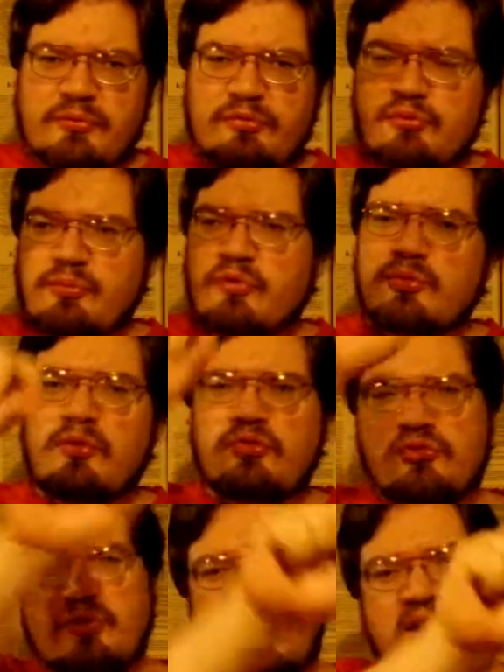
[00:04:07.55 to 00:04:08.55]
Because most people
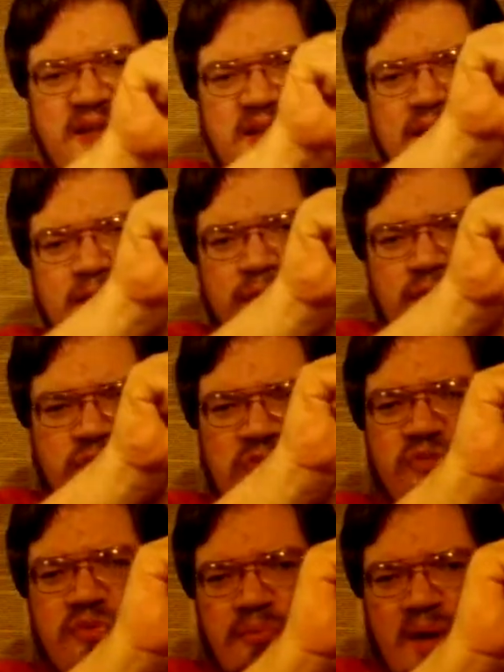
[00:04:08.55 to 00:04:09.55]
start here as
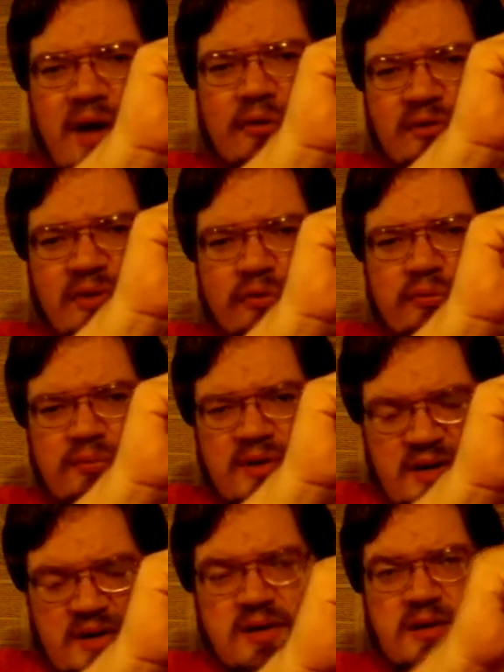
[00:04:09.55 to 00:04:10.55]
disempowered little me.